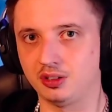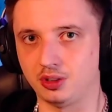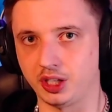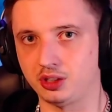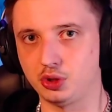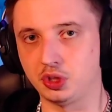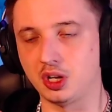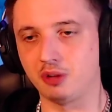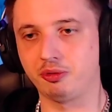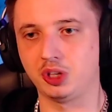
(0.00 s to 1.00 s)
or like good
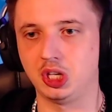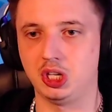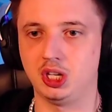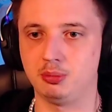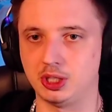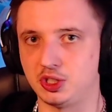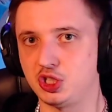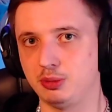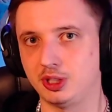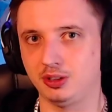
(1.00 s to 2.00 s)
enough, but it's
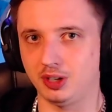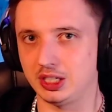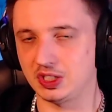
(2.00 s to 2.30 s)
cheaper, right?